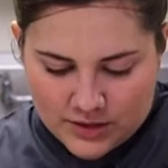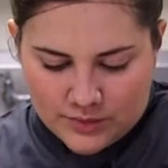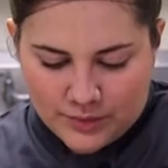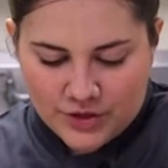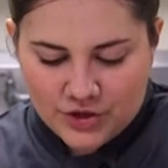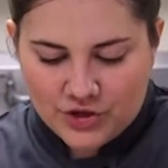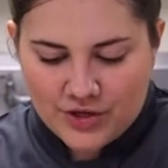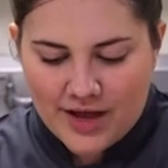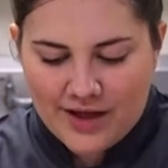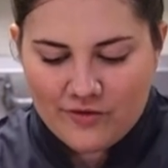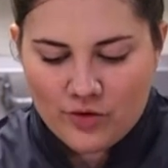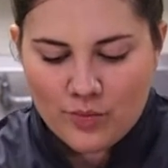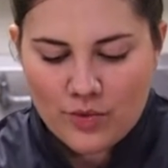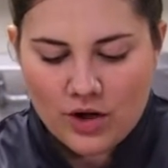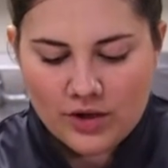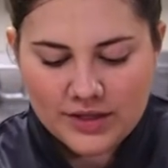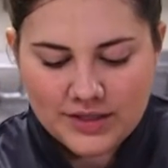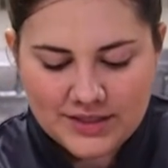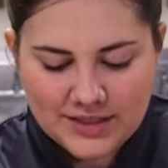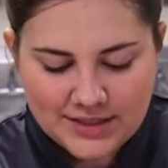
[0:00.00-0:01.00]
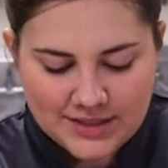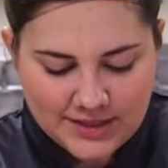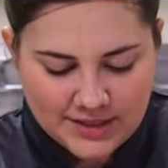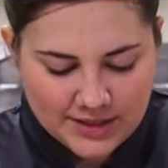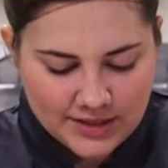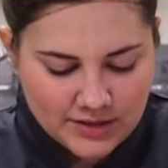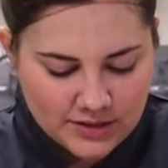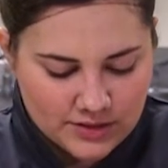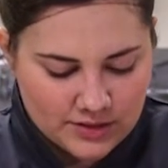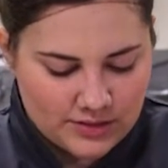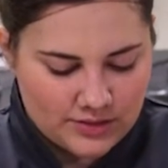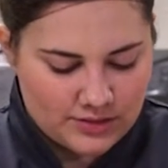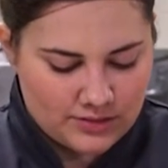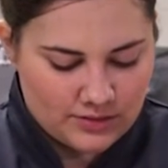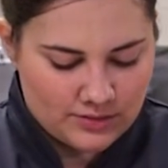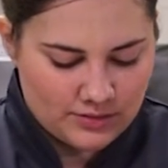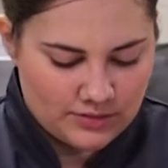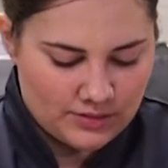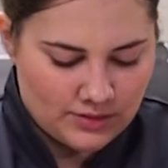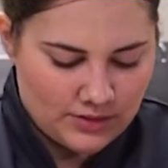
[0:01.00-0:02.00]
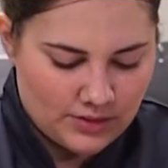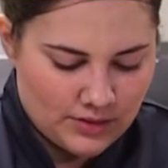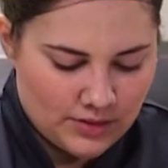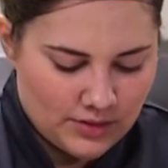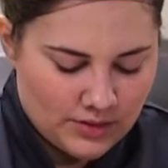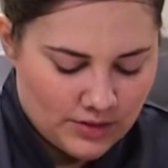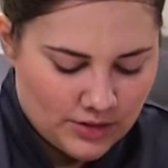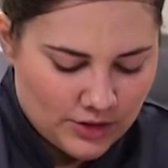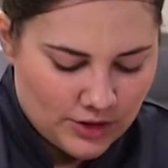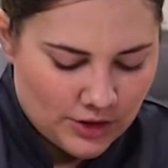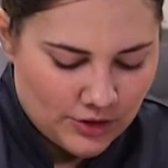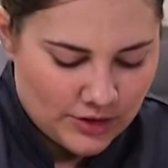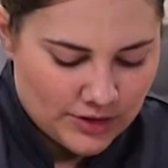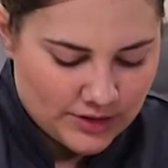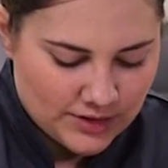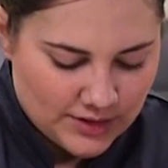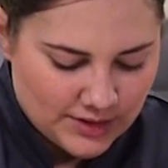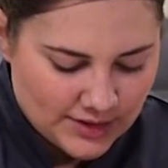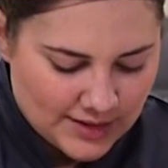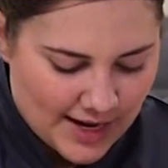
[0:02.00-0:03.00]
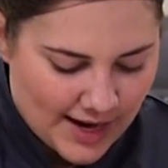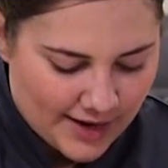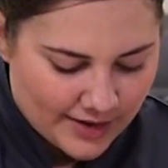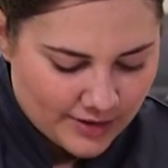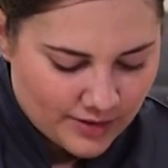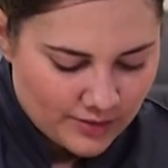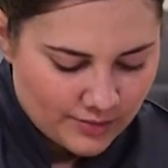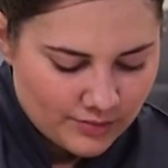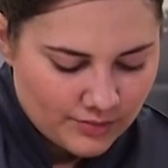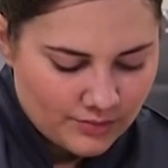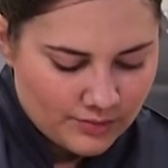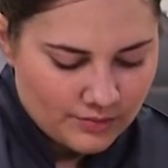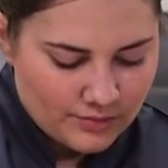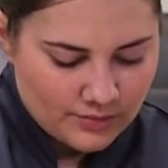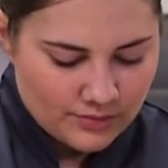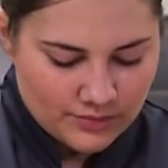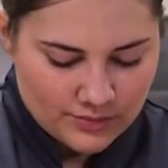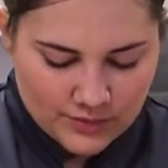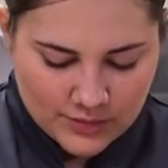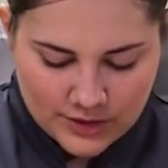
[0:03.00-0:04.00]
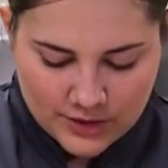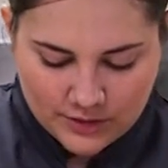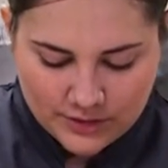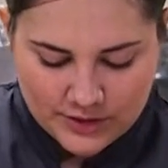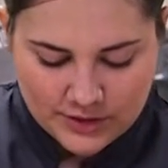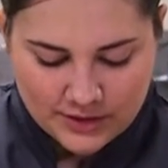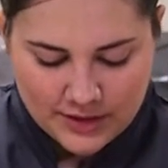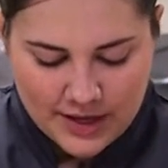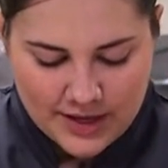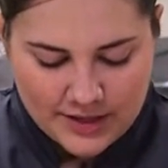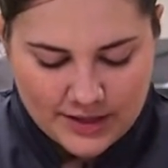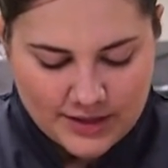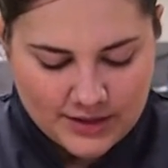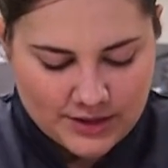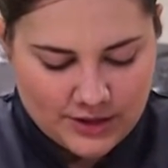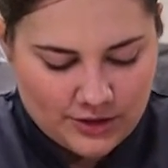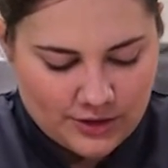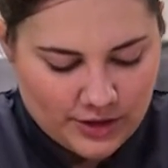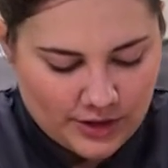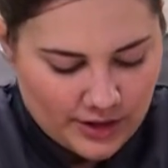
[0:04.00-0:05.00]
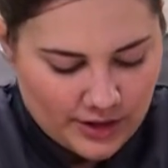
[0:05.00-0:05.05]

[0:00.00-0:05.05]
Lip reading: So once you have them all into discs, you can stack them so it's a lot easier to